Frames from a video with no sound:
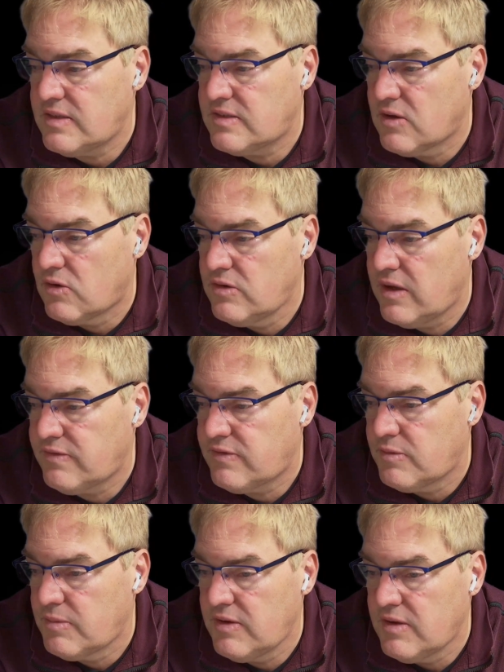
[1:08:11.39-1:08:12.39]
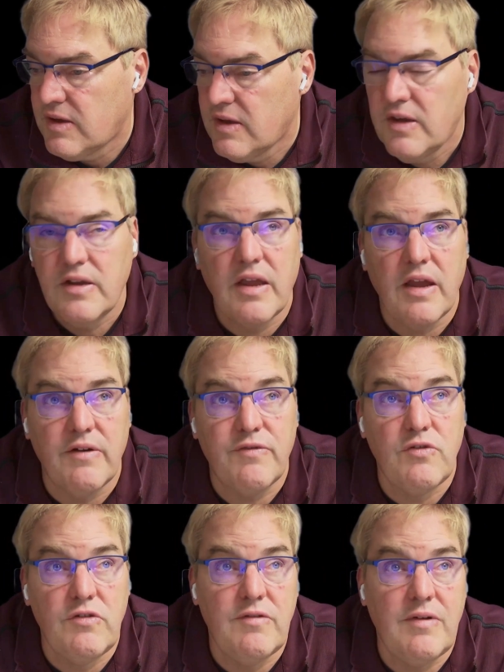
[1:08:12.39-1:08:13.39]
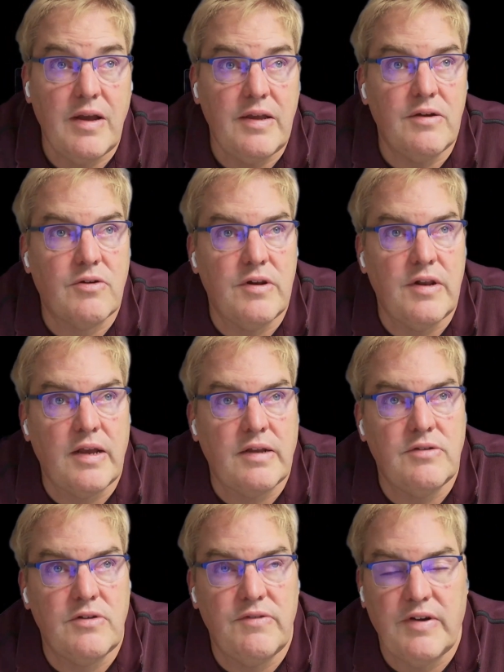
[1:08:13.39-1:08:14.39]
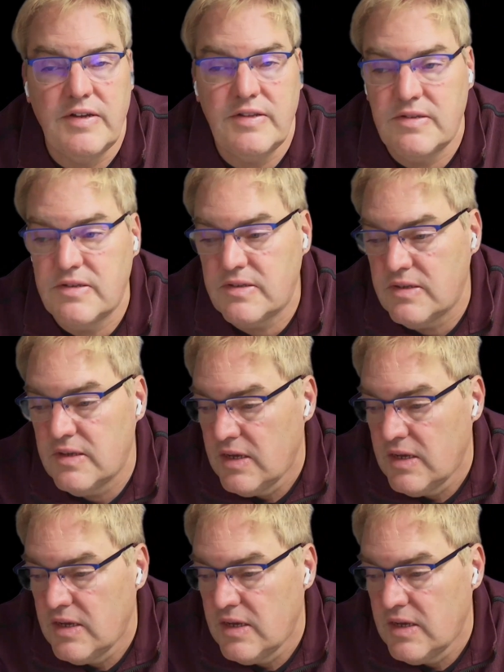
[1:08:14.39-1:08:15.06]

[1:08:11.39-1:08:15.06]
So you have to be careful where you connect your devices.